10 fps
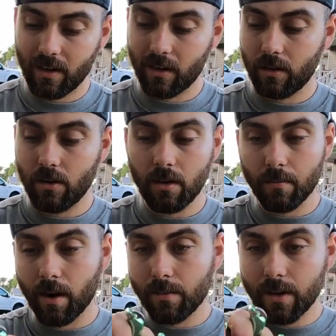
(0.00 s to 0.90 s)
and you
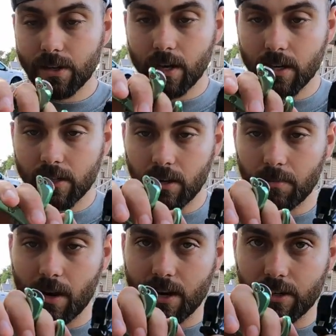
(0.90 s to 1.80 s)
can probably adjust
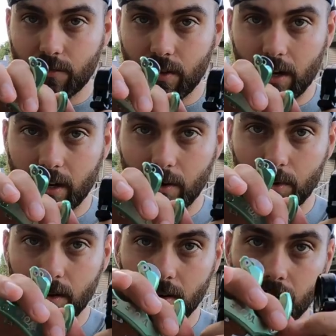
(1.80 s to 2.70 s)
it, but I just feel like it
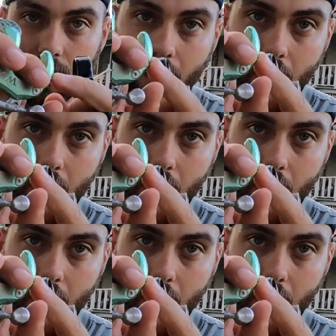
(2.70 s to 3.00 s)
wouldn't,